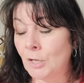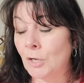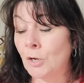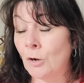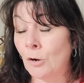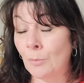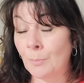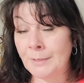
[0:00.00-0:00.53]

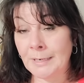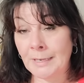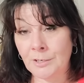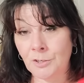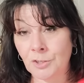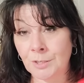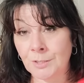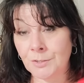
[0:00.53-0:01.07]

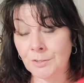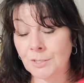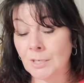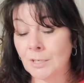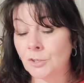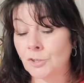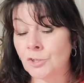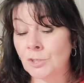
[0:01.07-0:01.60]
culminations,
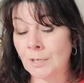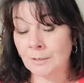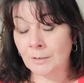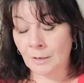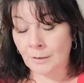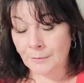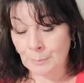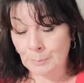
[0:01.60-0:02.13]
shutting
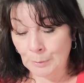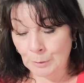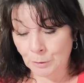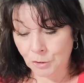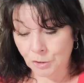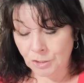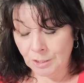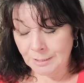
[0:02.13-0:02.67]
all the
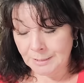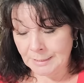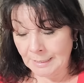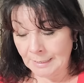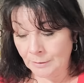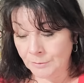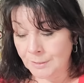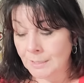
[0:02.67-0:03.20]
bullshit
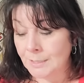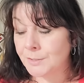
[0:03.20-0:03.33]
down,